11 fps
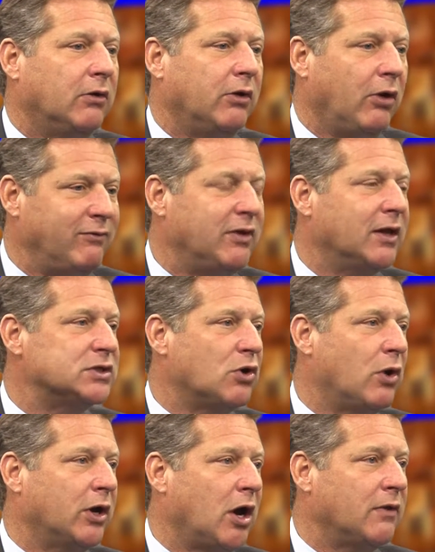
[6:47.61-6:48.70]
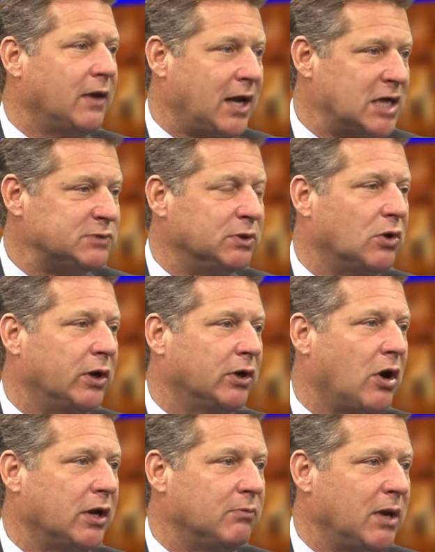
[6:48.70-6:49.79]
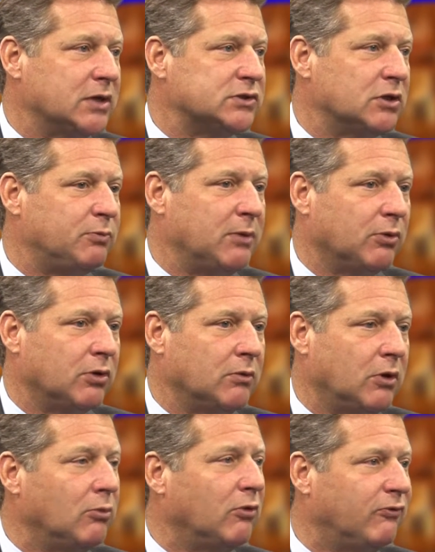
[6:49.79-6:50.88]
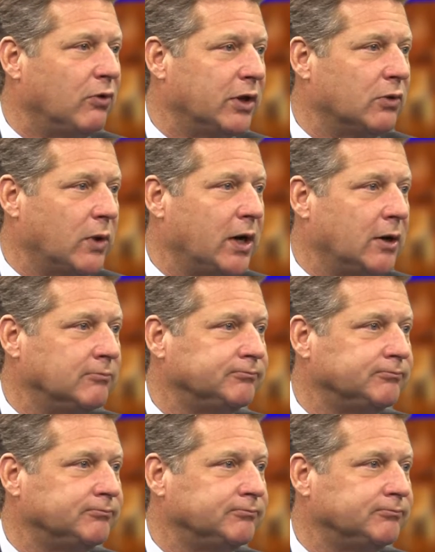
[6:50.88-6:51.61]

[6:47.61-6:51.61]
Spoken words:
everything that's going on, that has been going on in Mayo, so that people are more fully aware.